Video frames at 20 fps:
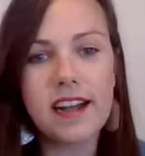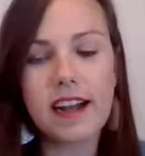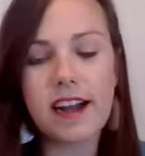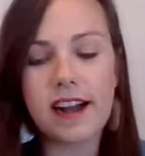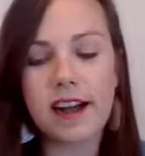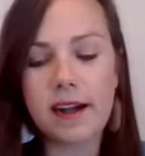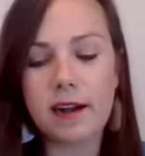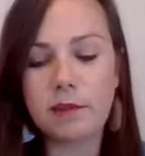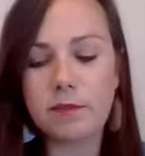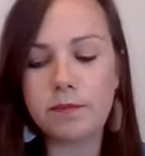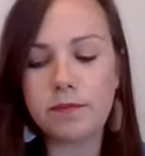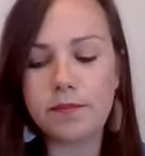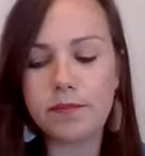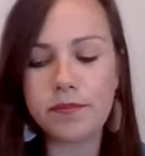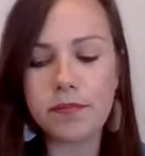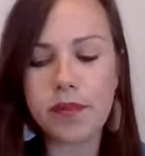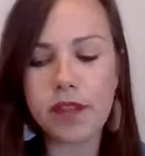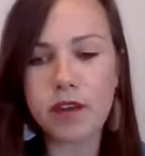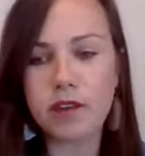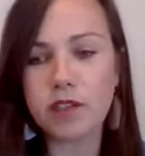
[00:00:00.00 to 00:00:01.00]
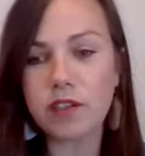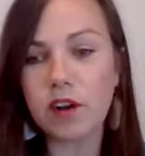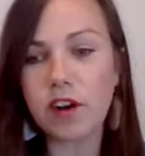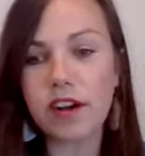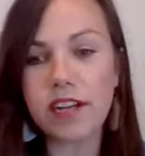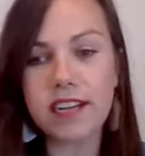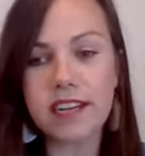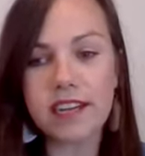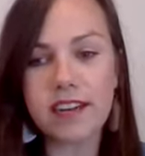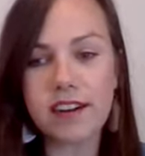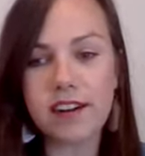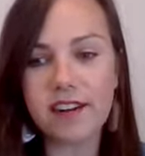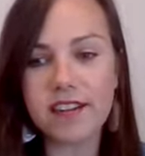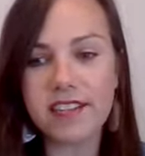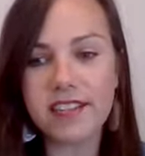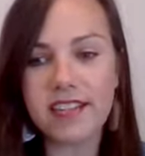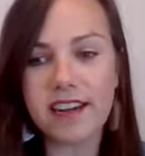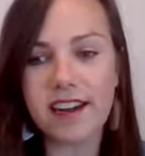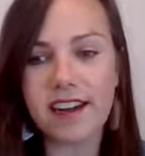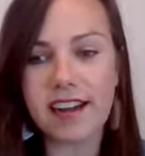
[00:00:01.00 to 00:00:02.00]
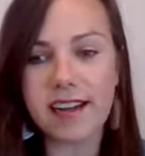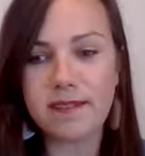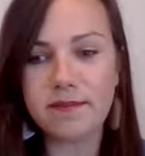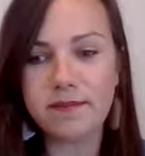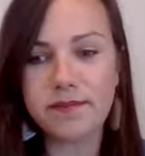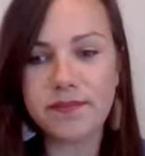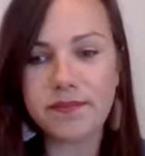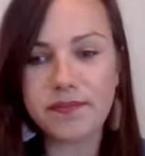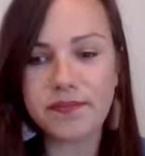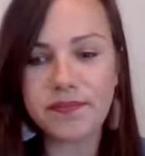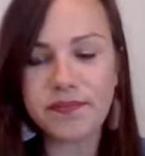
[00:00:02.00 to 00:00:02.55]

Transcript: I was on it all the time.